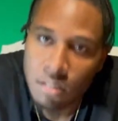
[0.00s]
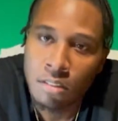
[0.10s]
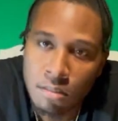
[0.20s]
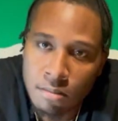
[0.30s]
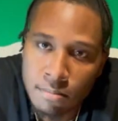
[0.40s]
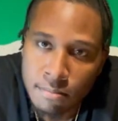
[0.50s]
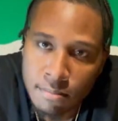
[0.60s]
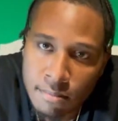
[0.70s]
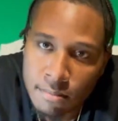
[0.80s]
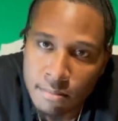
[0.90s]

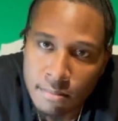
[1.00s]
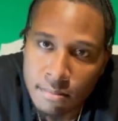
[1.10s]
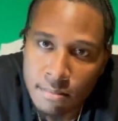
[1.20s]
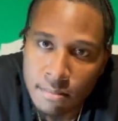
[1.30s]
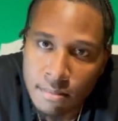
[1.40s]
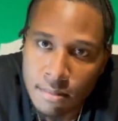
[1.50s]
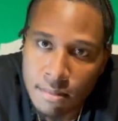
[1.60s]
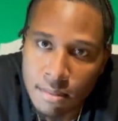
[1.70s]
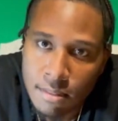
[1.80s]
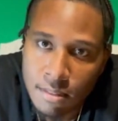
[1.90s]

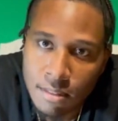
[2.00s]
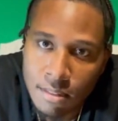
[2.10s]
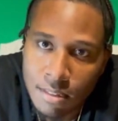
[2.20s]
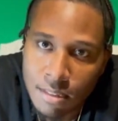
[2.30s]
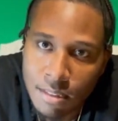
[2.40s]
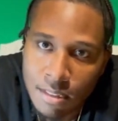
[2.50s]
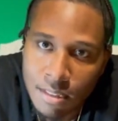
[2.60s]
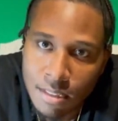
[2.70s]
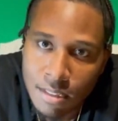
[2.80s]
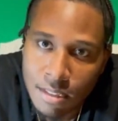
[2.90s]

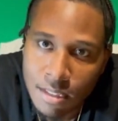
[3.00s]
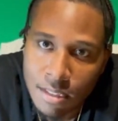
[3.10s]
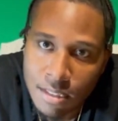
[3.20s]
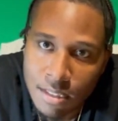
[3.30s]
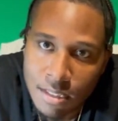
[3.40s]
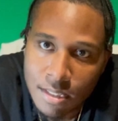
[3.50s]
[no speech]